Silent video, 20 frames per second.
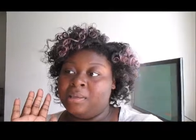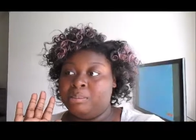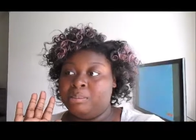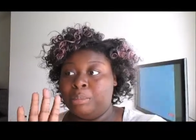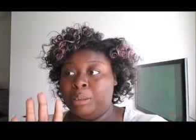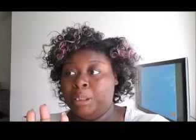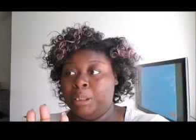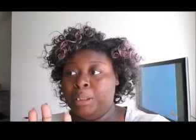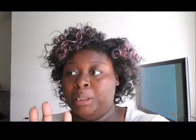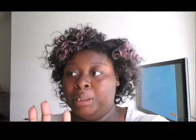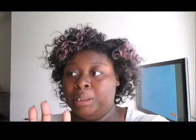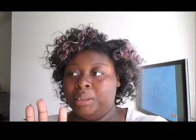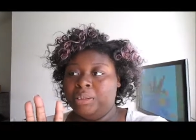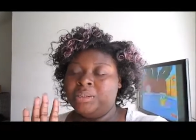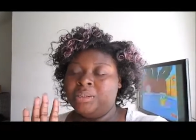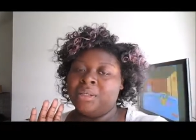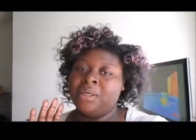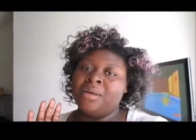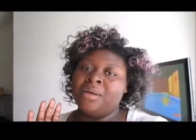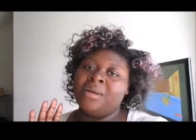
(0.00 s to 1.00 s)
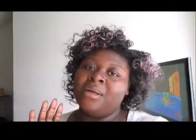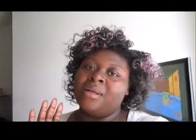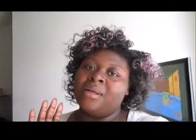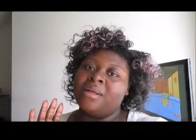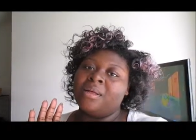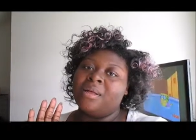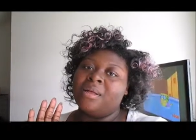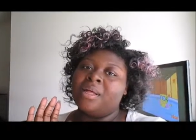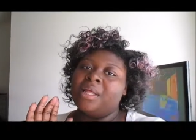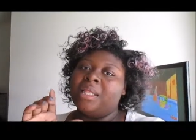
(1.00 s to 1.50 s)
please
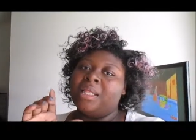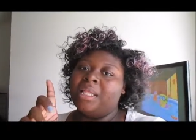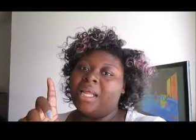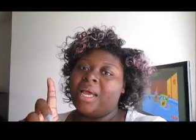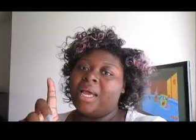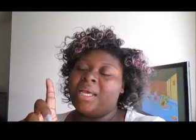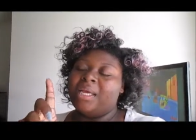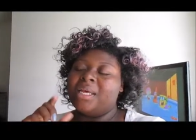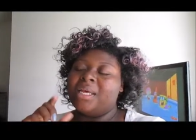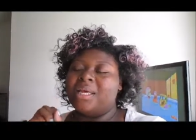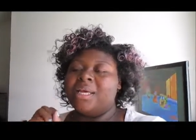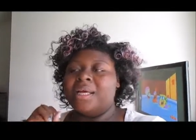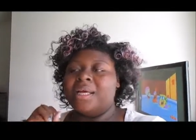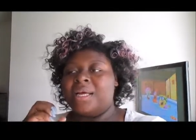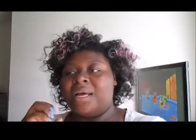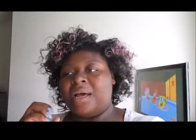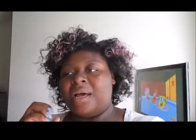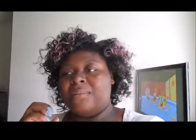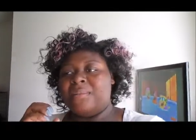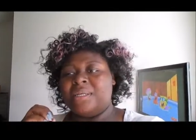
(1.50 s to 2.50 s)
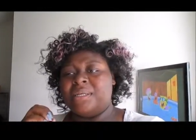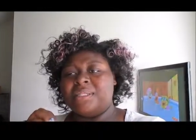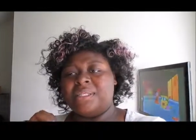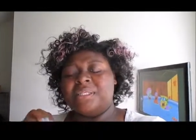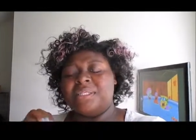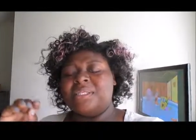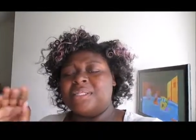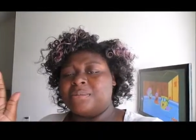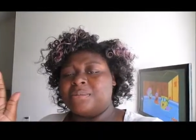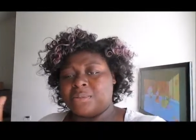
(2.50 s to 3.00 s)
like, comment,
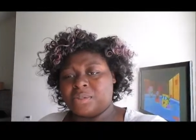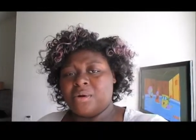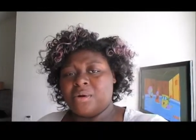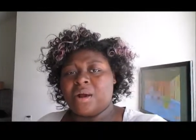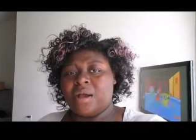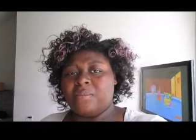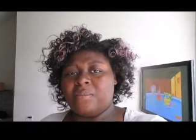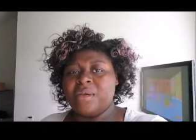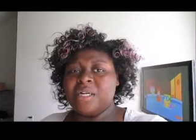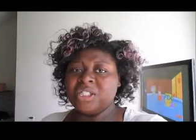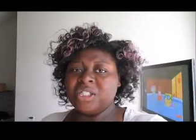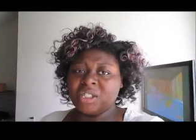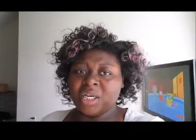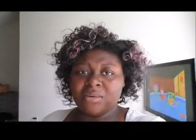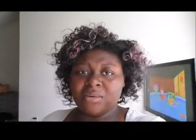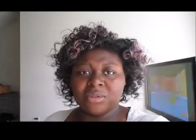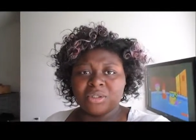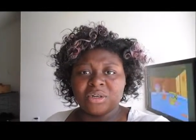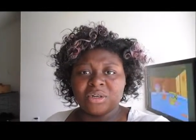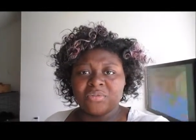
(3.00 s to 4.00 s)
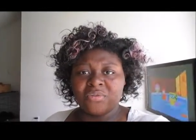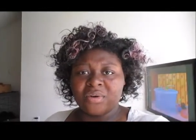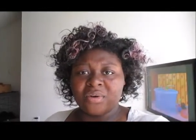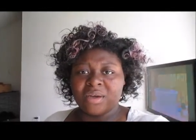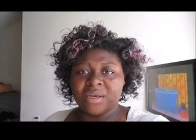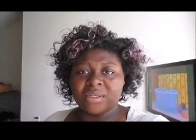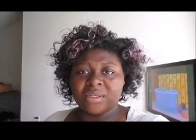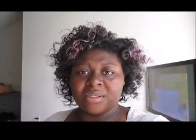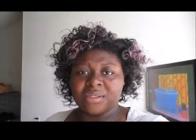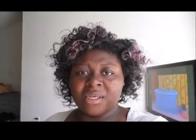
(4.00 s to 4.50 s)
and subscribe. And share with your
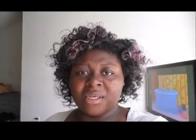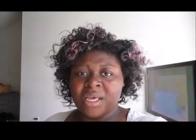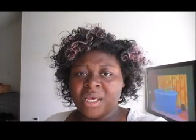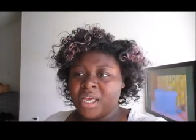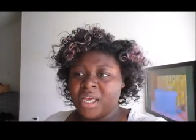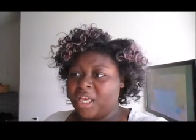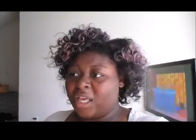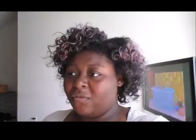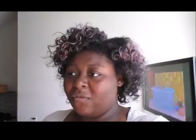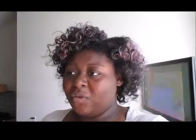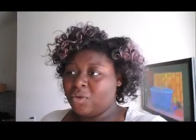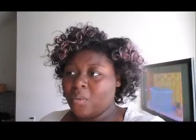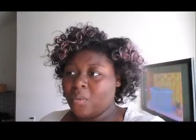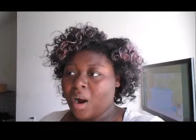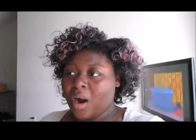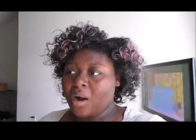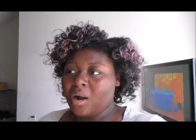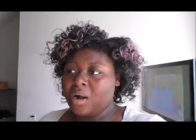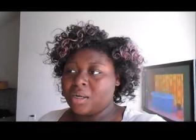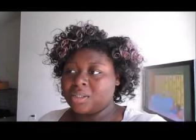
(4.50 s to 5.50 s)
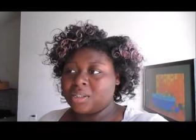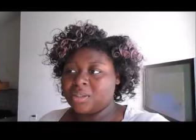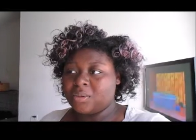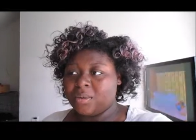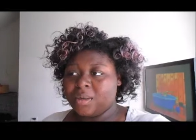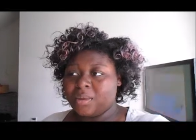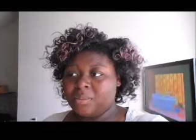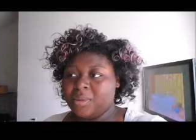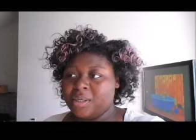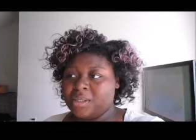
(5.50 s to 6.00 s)
friends. If you are also
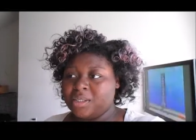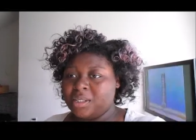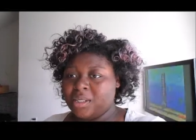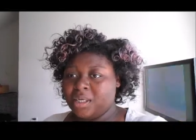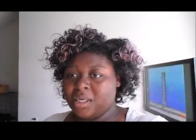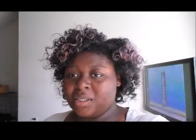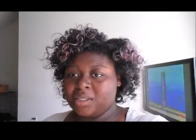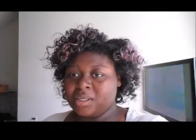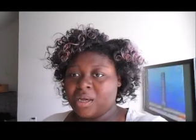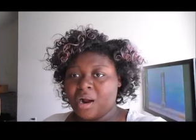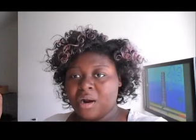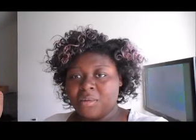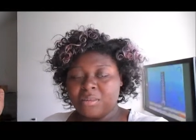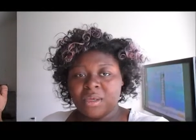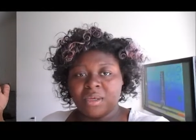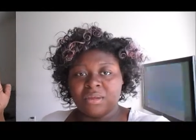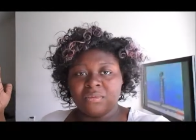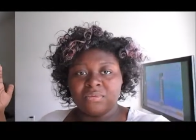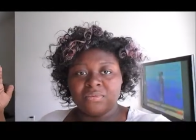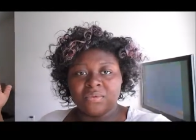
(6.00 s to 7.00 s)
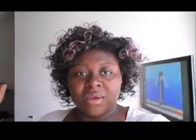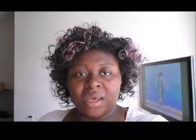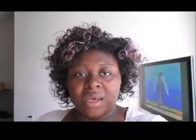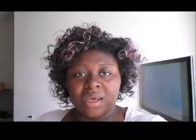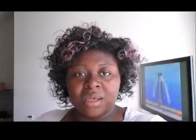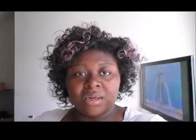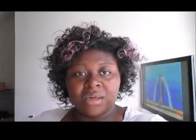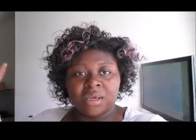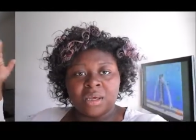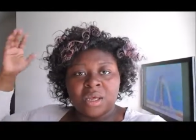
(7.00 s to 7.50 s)
a B T S ARMY
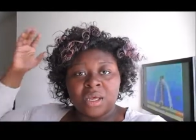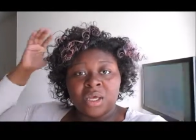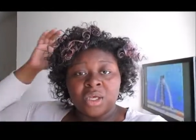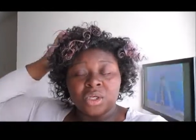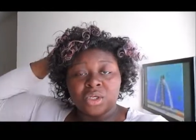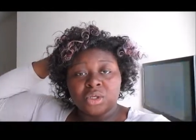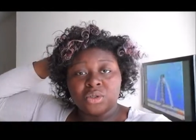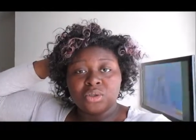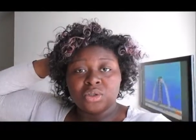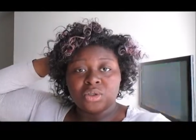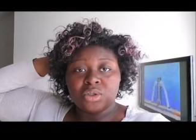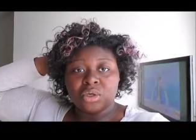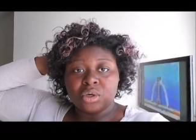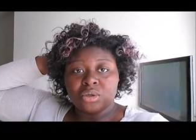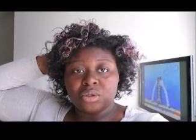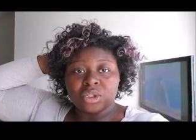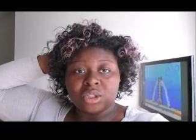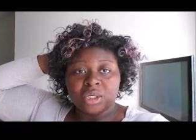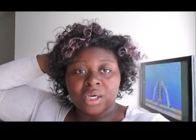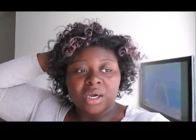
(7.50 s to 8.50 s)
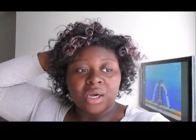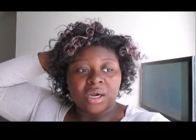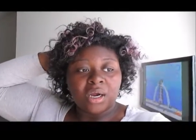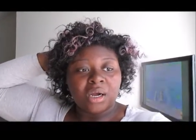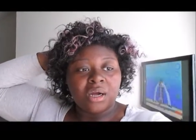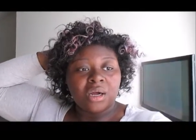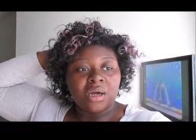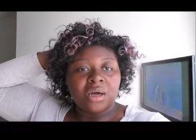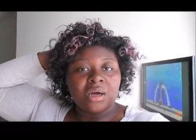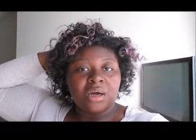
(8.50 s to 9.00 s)
fan, you should go share.
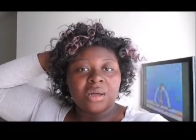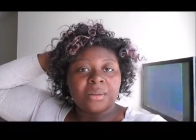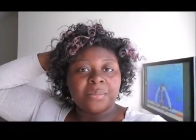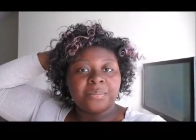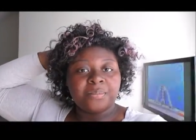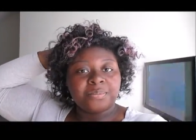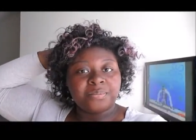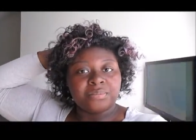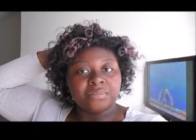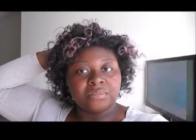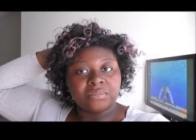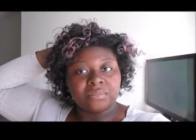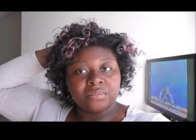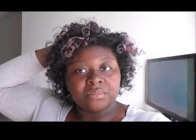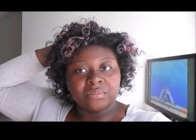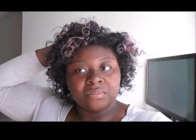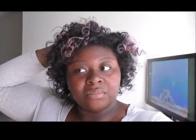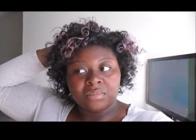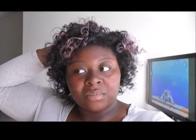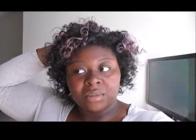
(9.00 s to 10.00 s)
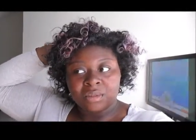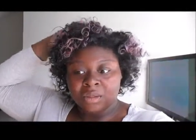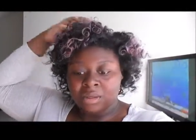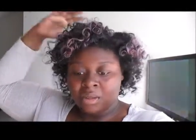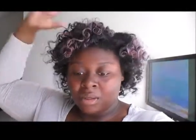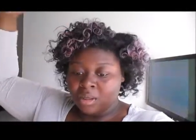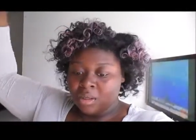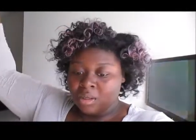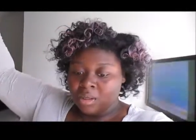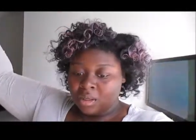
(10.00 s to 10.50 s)
Um,
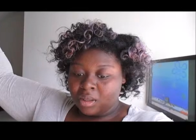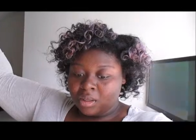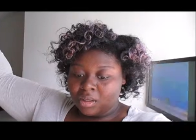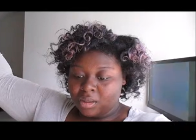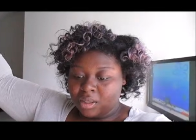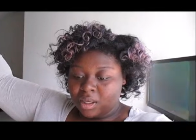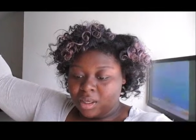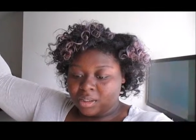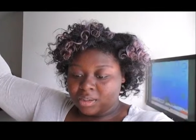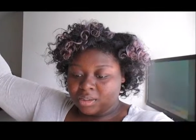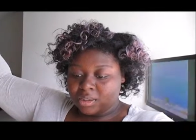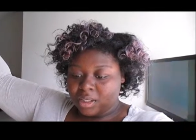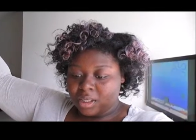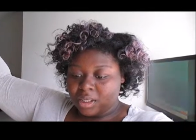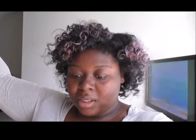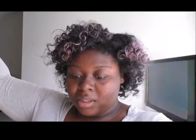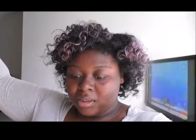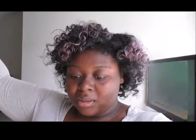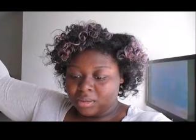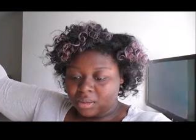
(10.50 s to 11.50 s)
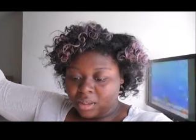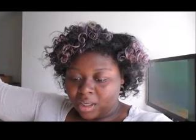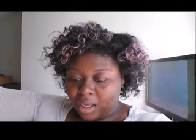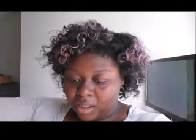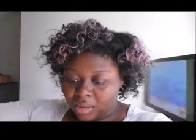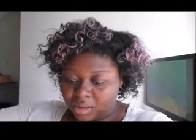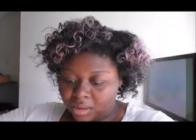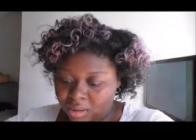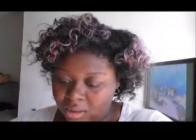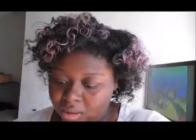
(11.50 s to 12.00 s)
yes. And
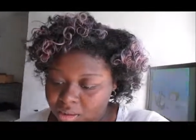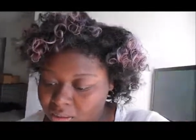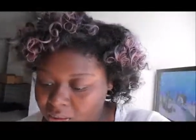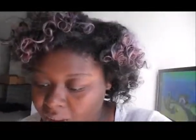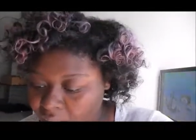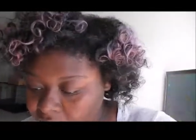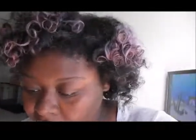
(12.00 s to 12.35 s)
I think, I